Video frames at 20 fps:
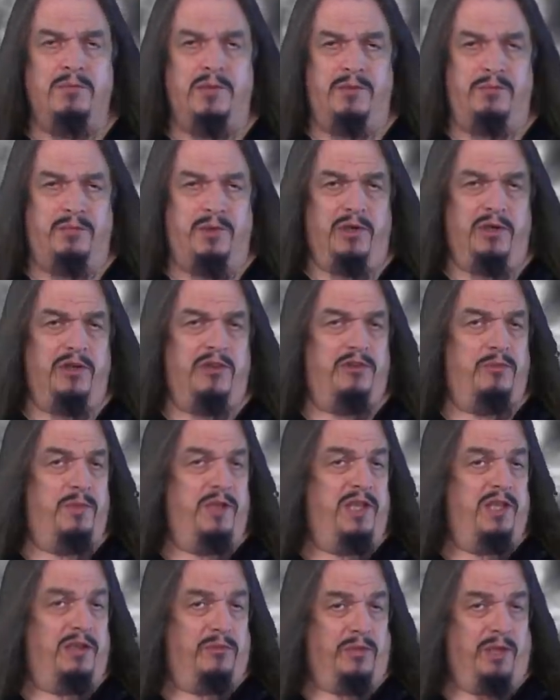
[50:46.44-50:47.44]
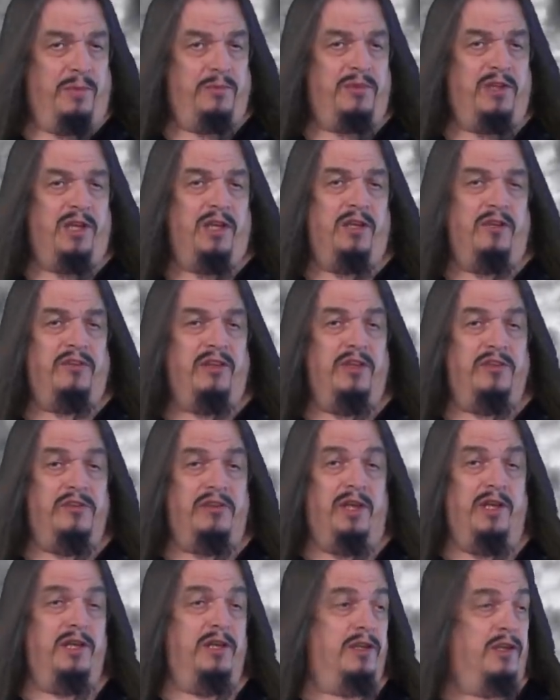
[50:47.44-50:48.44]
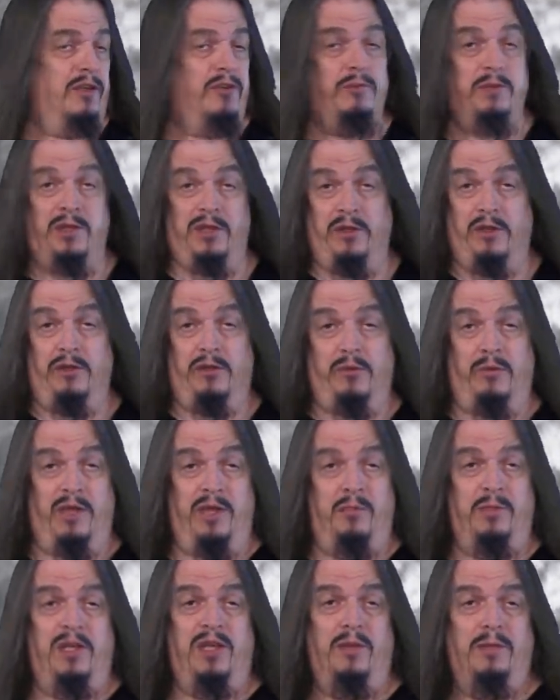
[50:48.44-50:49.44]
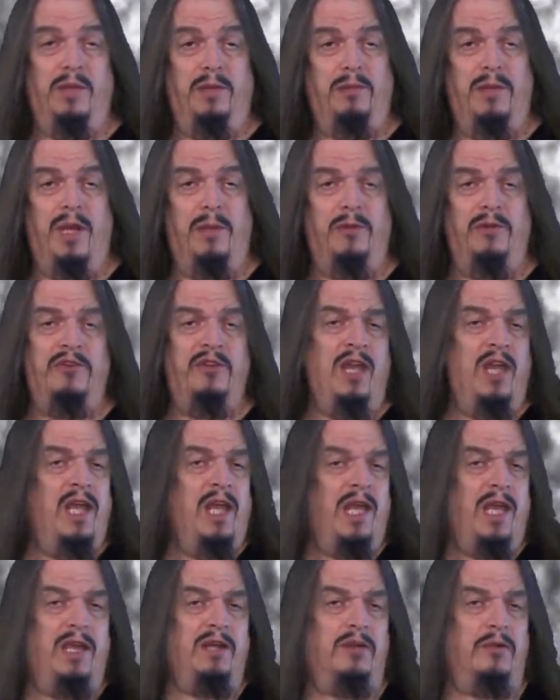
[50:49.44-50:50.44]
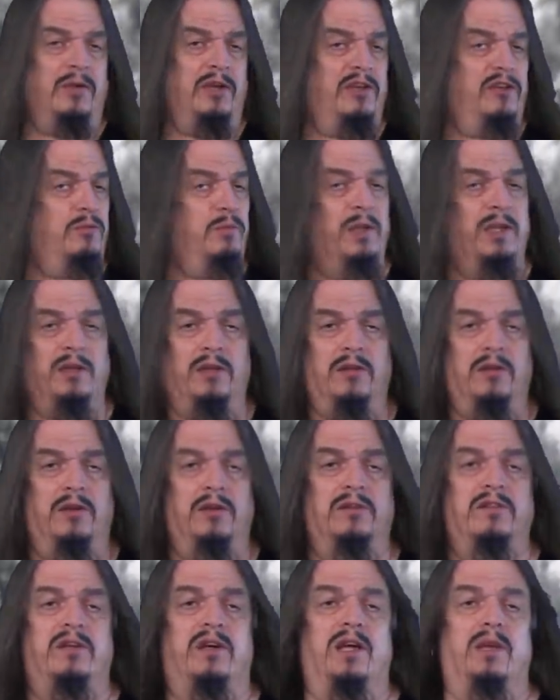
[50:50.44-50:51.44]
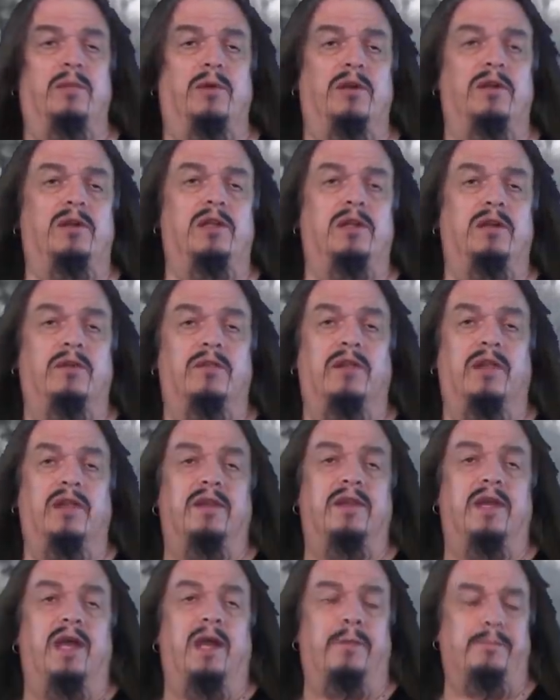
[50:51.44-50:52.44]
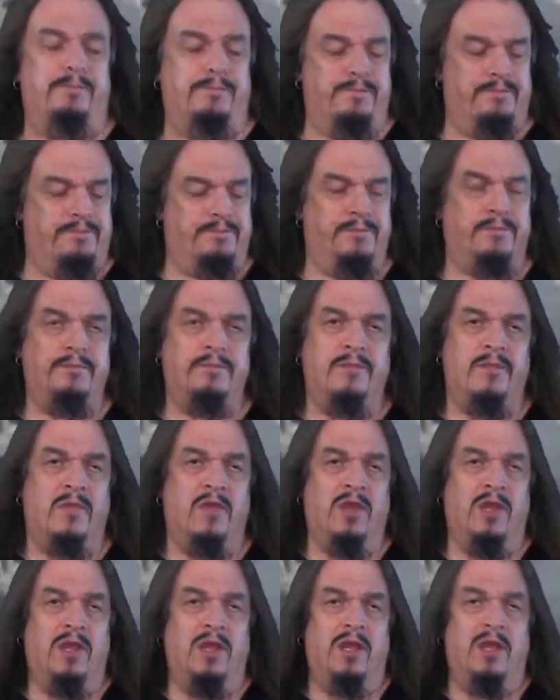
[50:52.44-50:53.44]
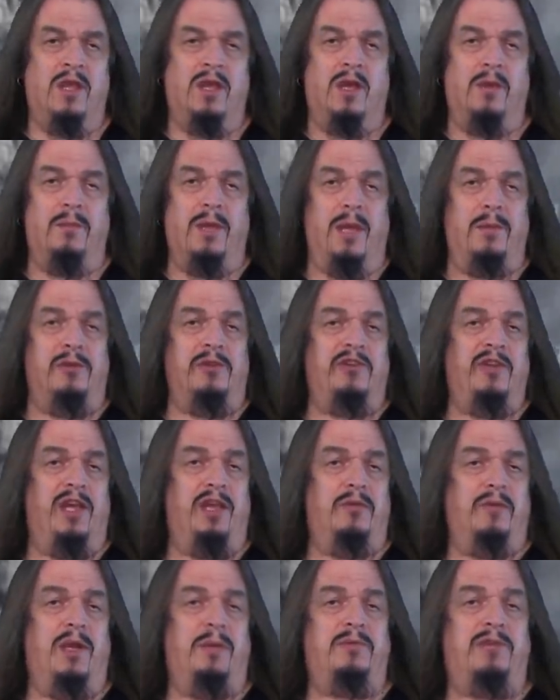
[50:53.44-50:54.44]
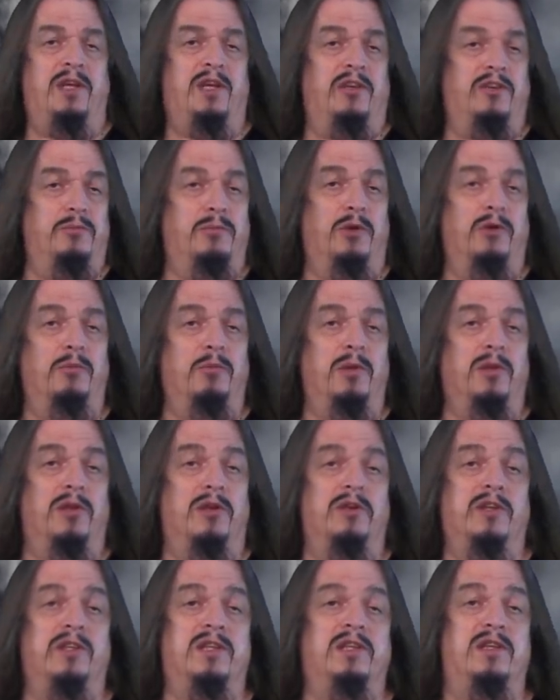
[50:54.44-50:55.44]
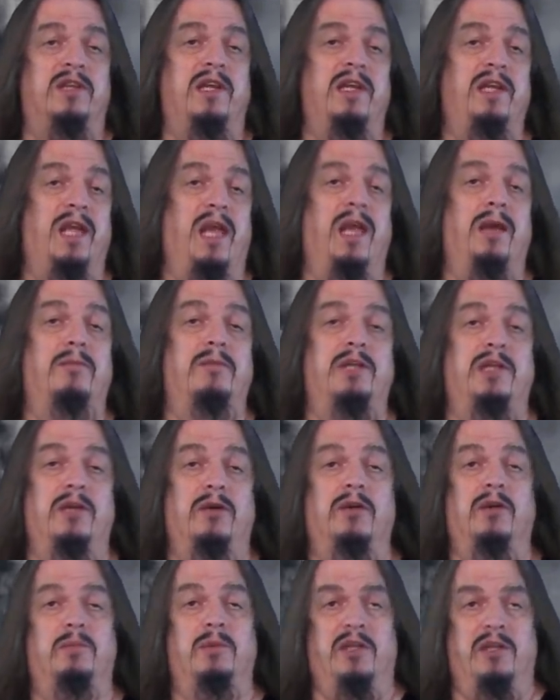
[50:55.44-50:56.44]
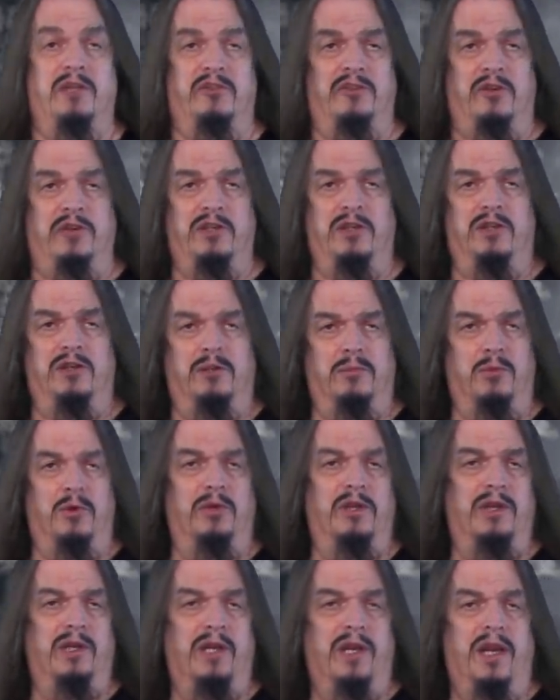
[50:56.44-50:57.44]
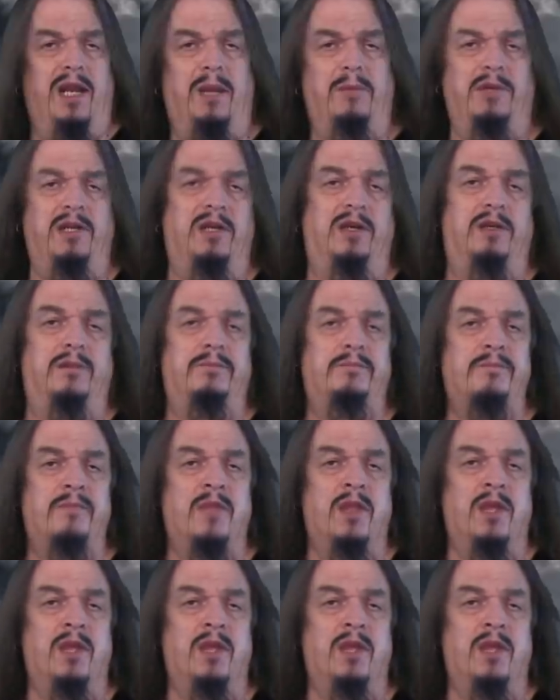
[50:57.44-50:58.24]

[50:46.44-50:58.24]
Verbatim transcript: But birds, being reptiles, and cynodonts, being on their way to becoming mammals, had already split a long time earlier than that. Mammals and reptiles both belong to the clade Amniota because our young are born in an amnion.